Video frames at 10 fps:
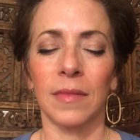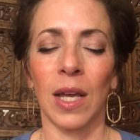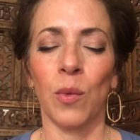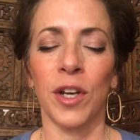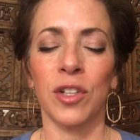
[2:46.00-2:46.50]

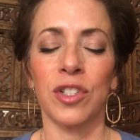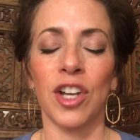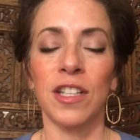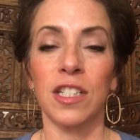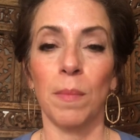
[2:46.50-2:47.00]
And when you're
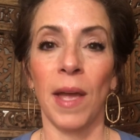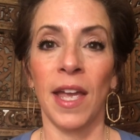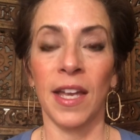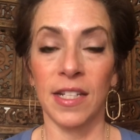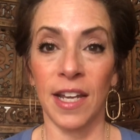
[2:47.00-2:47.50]
just
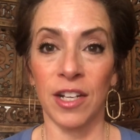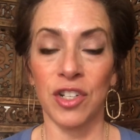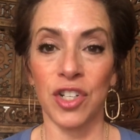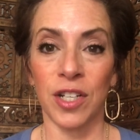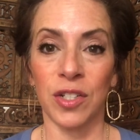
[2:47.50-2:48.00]
paying
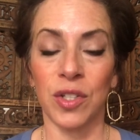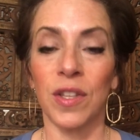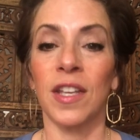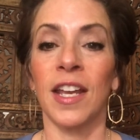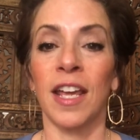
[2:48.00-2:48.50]
attention to
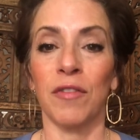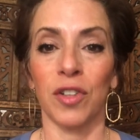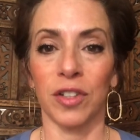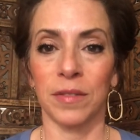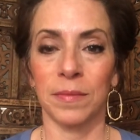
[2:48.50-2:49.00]
the
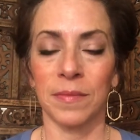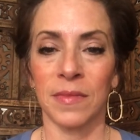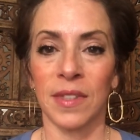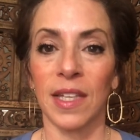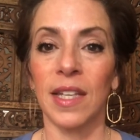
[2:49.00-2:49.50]
navel,
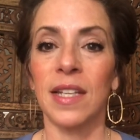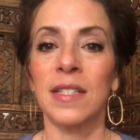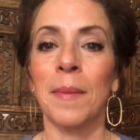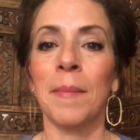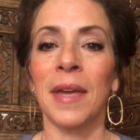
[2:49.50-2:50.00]
it is
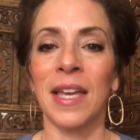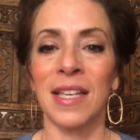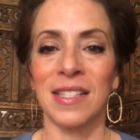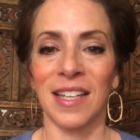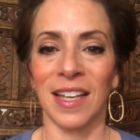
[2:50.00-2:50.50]

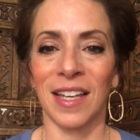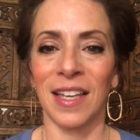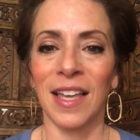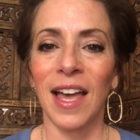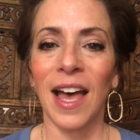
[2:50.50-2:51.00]
amazing
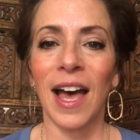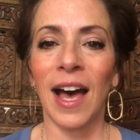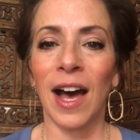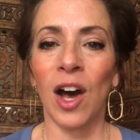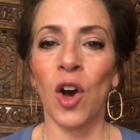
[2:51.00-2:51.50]

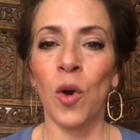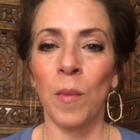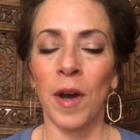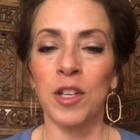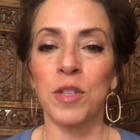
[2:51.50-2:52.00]
how
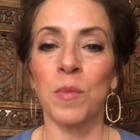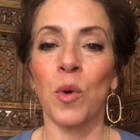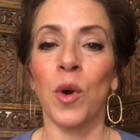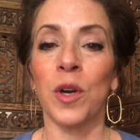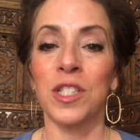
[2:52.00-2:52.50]
much
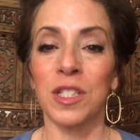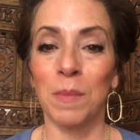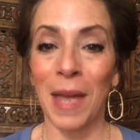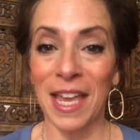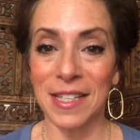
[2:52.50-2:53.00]
more
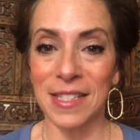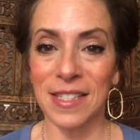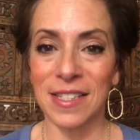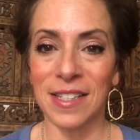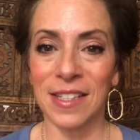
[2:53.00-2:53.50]
space